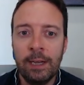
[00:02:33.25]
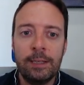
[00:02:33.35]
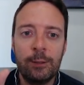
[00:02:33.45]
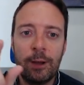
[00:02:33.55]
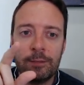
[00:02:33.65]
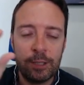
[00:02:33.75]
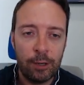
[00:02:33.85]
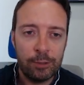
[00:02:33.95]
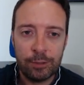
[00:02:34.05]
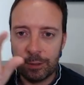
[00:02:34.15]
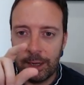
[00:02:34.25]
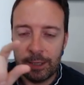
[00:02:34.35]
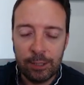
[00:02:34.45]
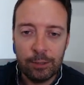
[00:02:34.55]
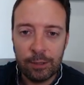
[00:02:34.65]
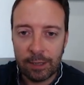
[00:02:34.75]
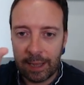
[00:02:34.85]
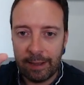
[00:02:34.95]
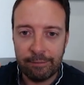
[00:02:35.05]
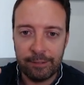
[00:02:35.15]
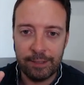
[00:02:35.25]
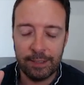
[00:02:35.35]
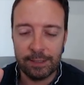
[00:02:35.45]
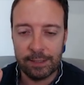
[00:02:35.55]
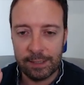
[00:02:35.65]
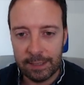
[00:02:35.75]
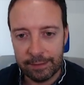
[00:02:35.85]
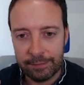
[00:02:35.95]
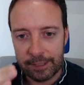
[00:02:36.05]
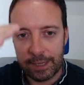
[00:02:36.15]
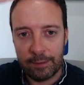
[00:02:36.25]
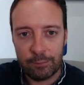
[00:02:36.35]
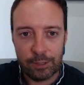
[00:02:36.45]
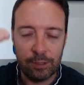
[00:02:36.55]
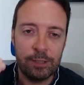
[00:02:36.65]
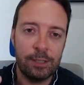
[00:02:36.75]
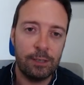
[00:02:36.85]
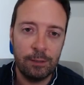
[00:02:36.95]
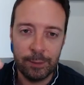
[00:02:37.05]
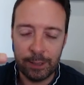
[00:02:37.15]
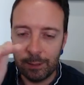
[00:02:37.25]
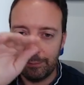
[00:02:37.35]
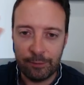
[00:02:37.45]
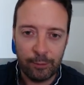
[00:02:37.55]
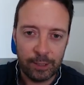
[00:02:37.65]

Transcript: you have to go through and Google everything to see if the same results are coming up for